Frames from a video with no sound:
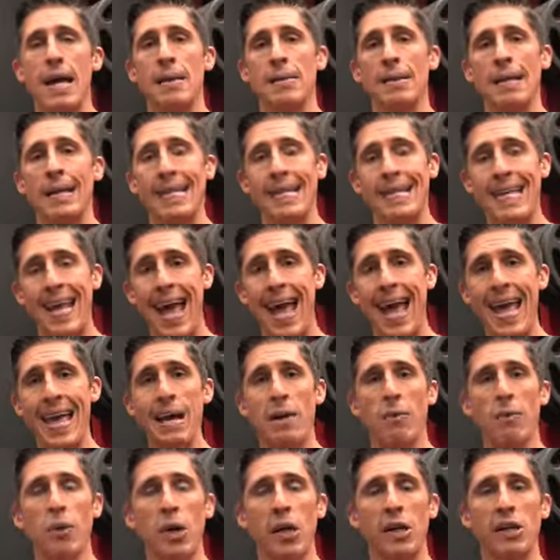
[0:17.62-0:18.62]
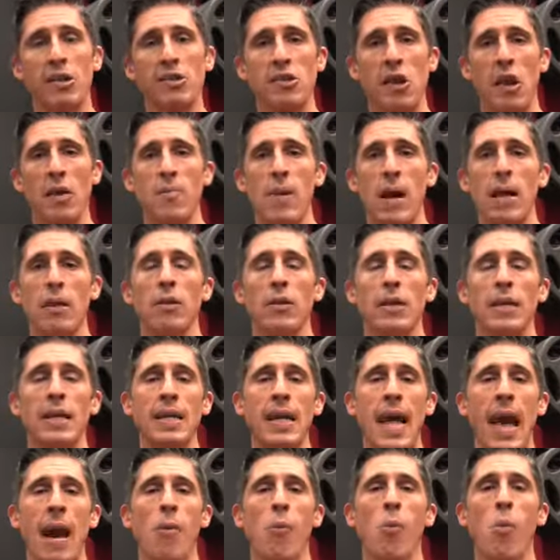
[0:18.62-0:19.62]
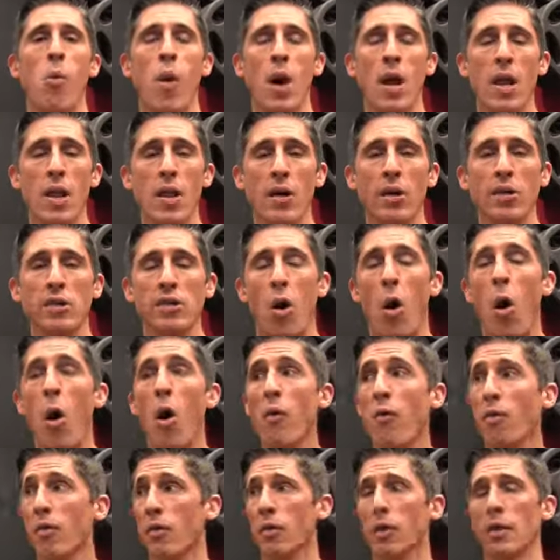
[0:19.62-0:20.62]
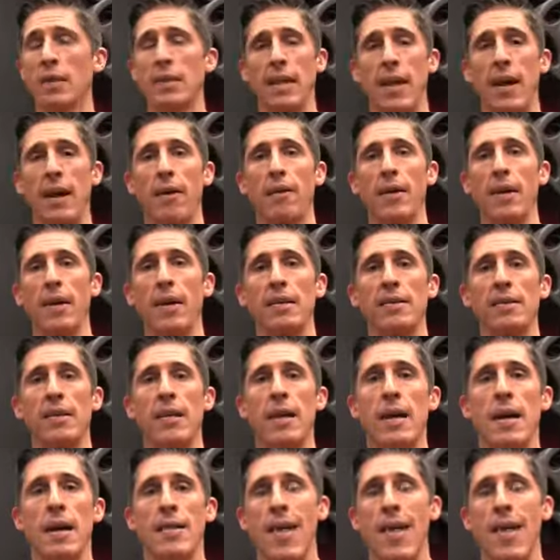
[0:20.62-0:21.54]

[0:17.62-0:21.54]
Today, we're going to start by looking at one of those overlooked areas